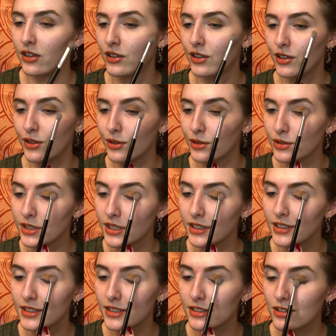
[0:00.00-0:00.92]
you'll see,
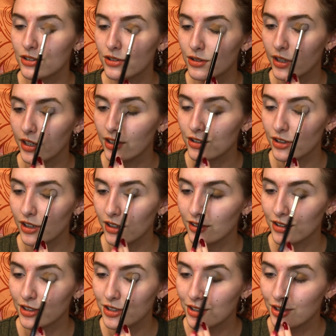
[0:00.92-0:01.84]
it's a strange
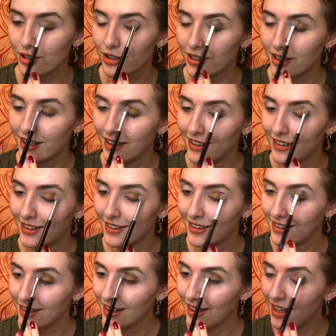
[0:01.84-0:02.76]
color story.
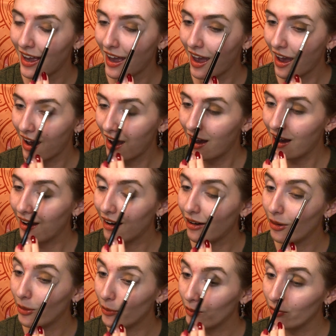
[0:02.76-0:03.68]

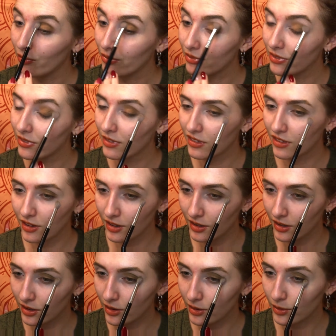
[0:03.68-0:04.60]

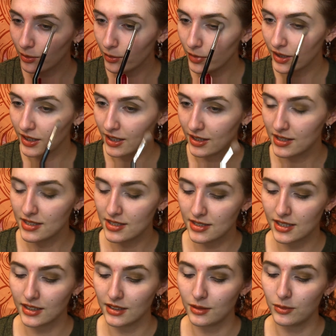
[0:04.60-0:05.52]
But yeah, this is
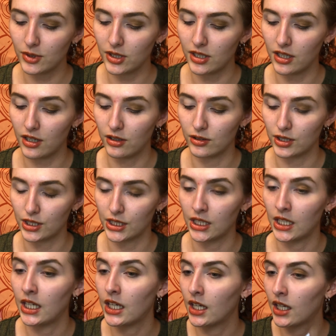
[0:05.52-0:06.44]
gonna be our
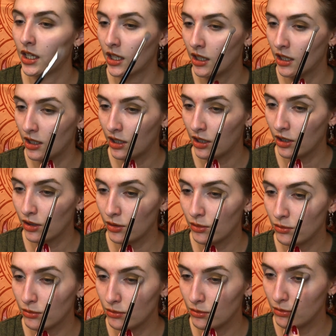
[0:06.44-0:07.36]

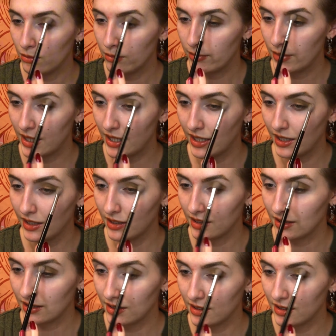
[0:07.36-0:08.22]
main